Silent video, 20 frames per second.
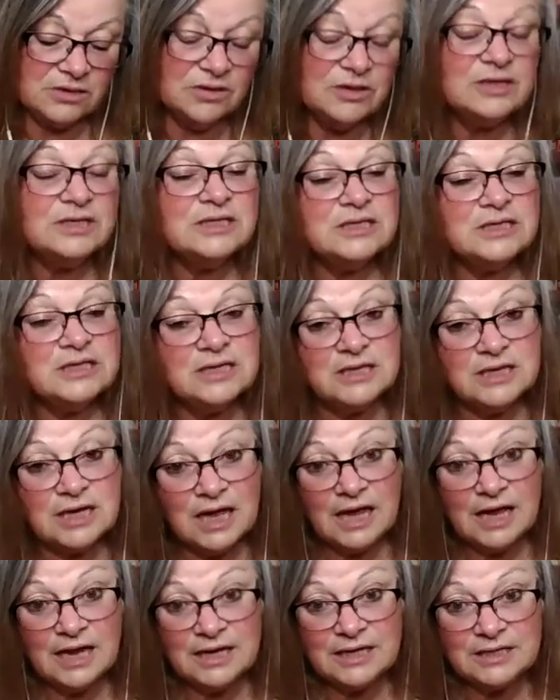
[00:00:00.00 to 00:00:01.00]

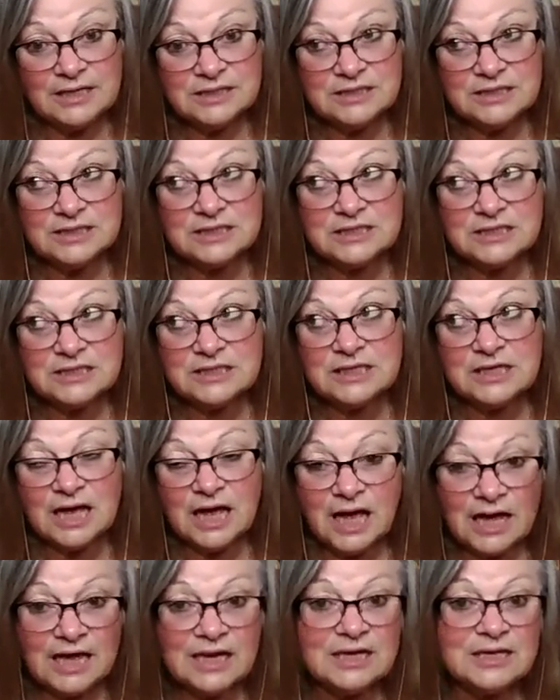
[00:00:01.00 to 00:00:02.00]

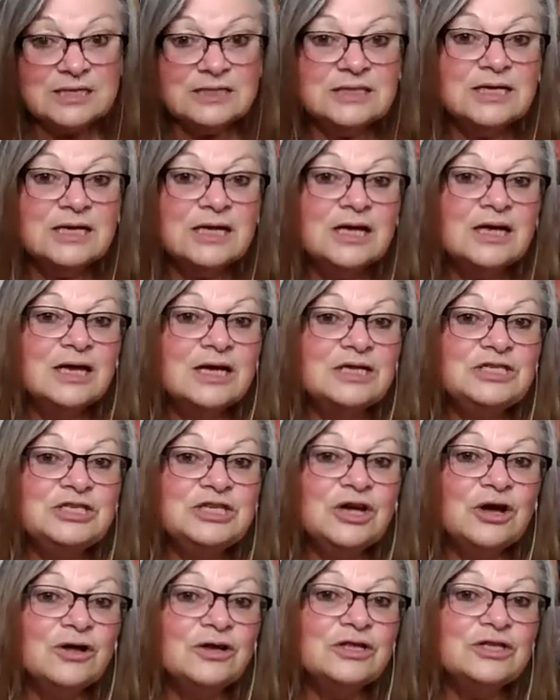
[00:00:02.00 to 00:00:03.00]
1968, a
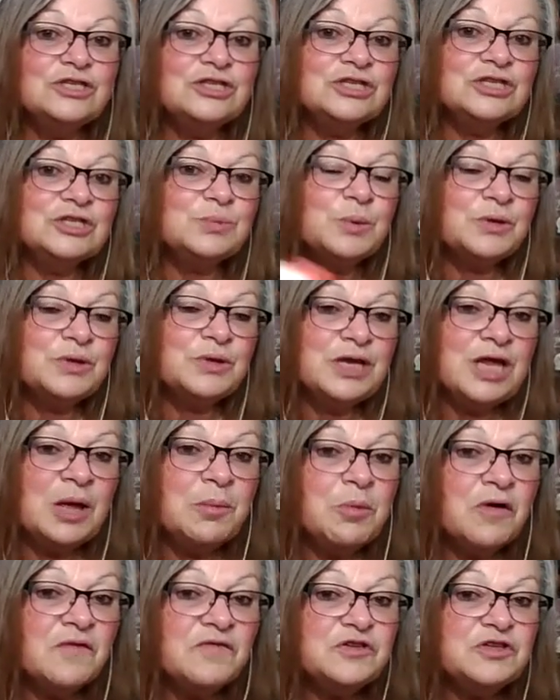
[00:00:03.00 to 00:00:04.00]
geologist by the
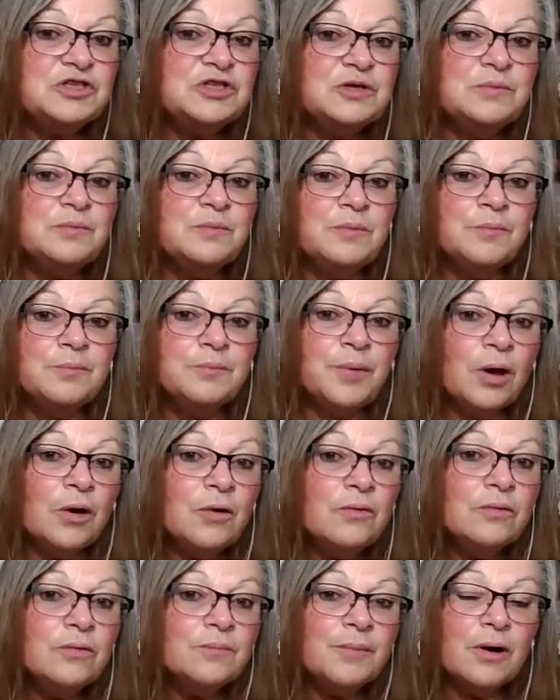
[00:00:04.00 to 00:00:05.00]
name of Jim
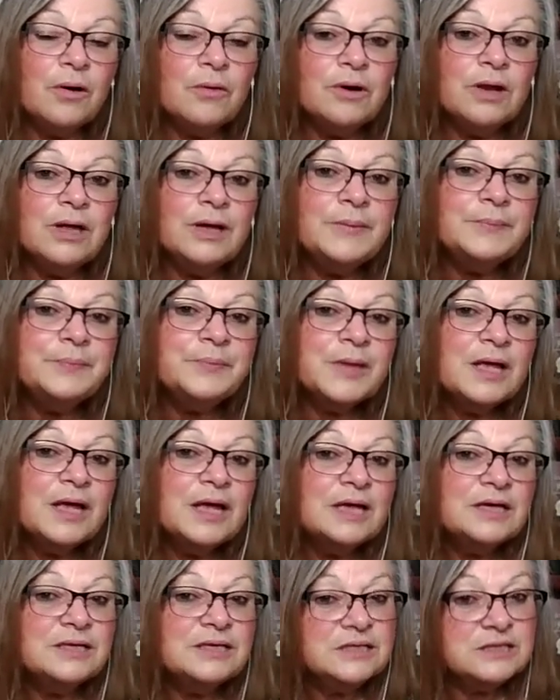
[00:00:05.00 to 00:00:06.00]
Bowler
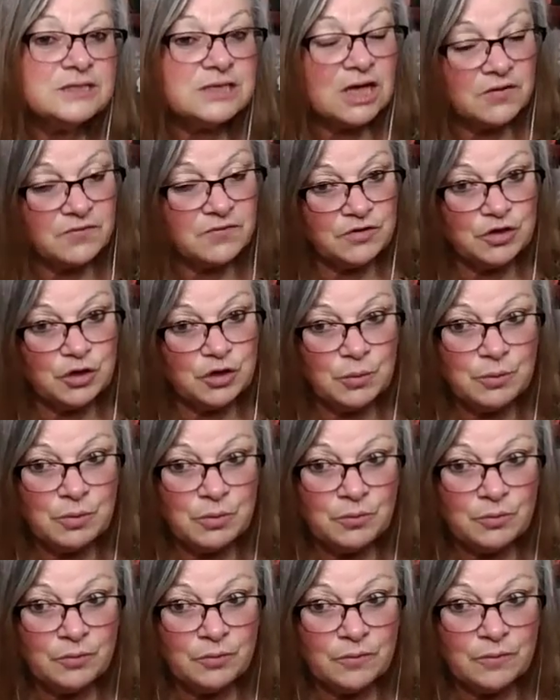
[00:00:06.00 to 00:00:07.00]
discovered
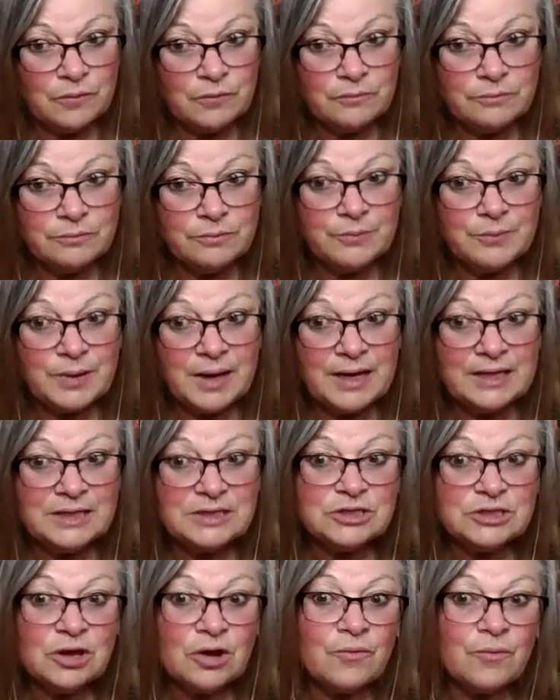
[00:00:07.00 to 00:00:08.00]
human
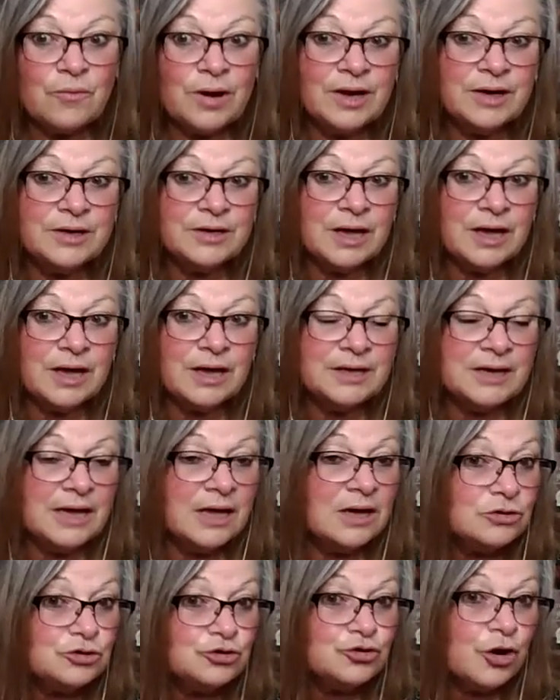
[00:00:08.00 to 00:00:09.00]
remains around a
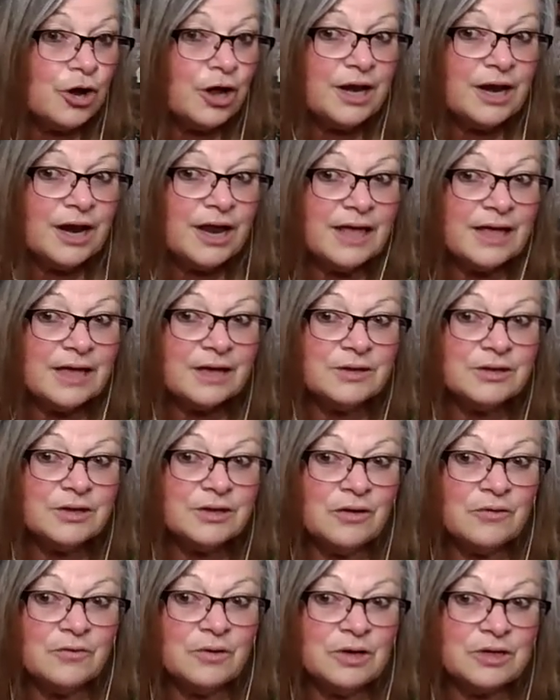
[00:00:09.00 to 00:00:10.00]
now dry
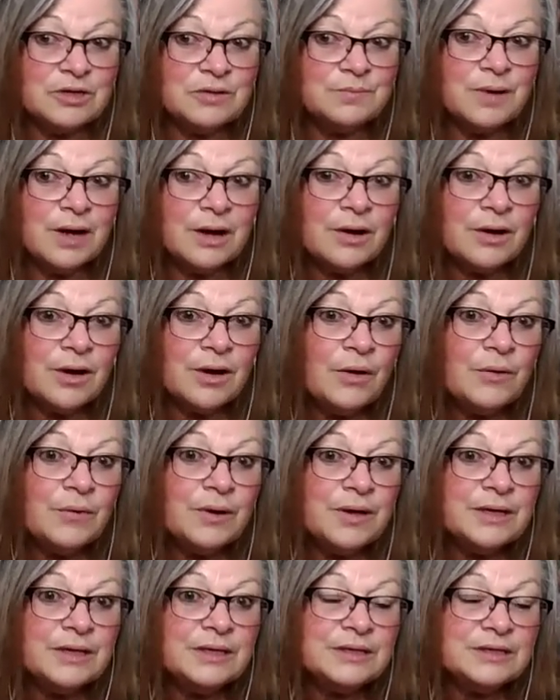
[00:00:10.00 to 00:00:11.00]
lake known as
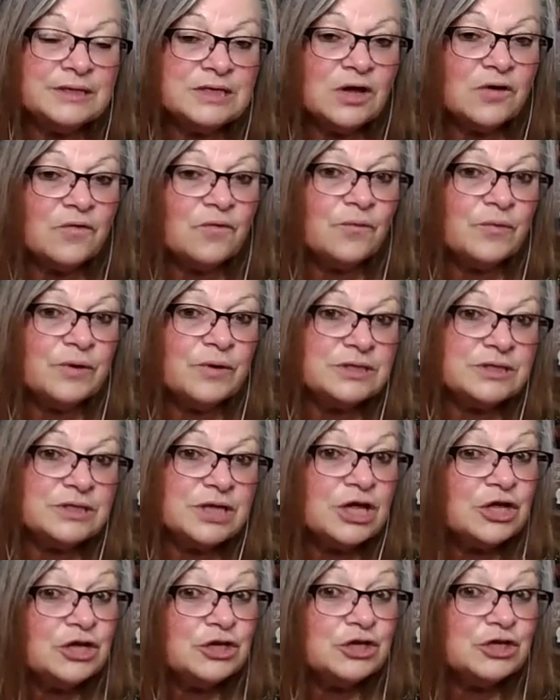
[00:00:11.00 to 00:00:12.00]
Mungo in
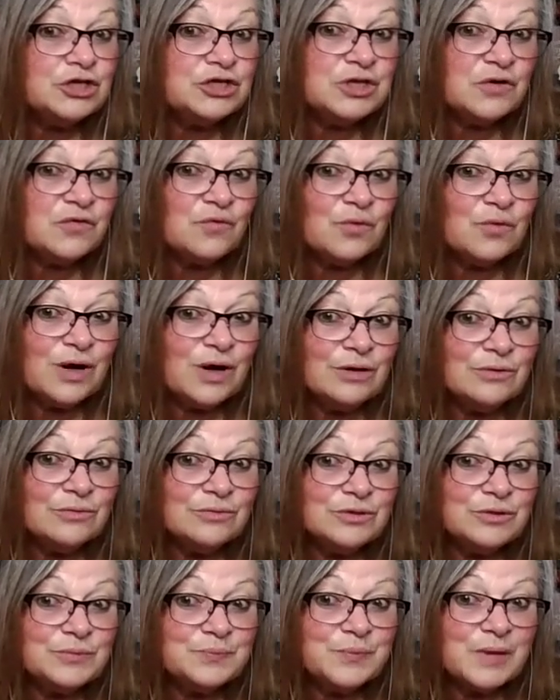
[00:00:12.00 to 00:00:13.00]
southwest New South
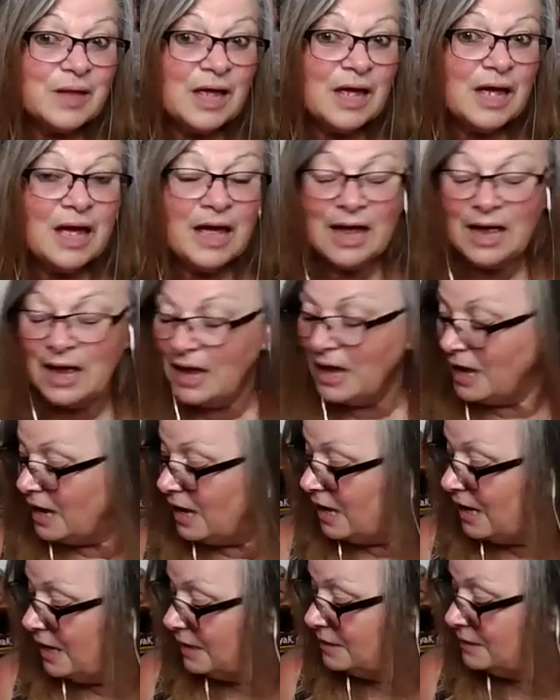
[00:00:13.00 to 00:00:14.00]
Wales.
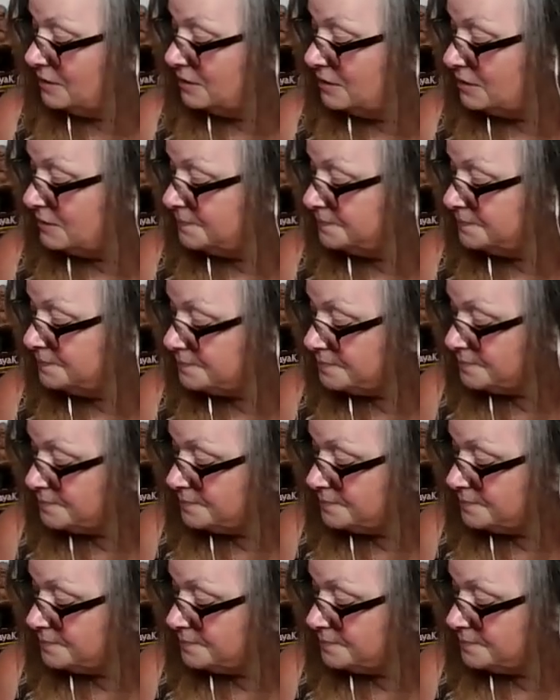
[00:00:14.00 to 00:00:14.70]
And